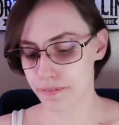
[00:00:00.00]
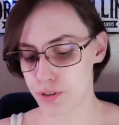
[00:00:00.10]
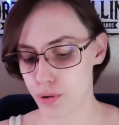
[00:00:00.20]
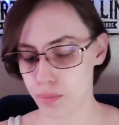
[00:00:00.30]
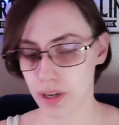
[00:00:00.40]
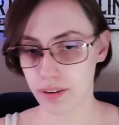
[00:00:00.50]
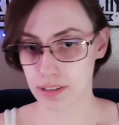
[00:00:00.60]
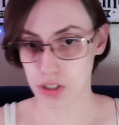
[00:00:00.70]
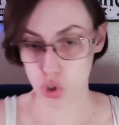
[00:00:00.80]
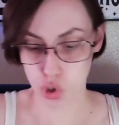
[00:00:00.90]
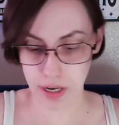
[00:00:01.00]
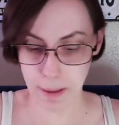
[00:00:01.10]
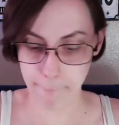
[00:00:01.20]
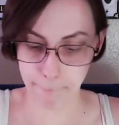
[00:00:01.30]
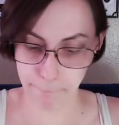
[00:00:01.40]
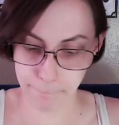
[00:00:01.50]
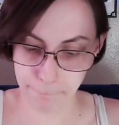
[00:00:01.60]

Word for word: too many extreme